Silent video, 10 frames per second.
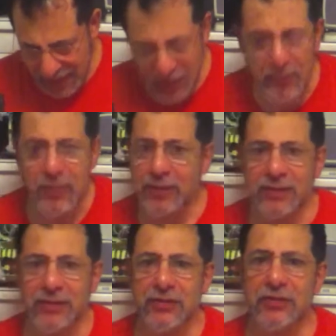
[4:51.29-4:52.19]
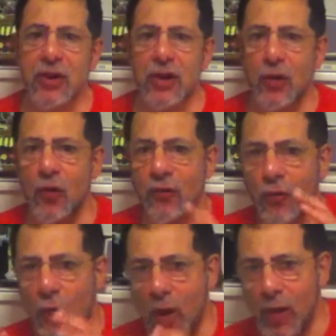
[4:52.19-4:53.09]
Yeah, the bitterness is not
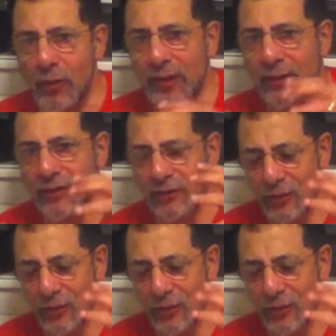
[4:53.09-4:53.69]
overwhelming.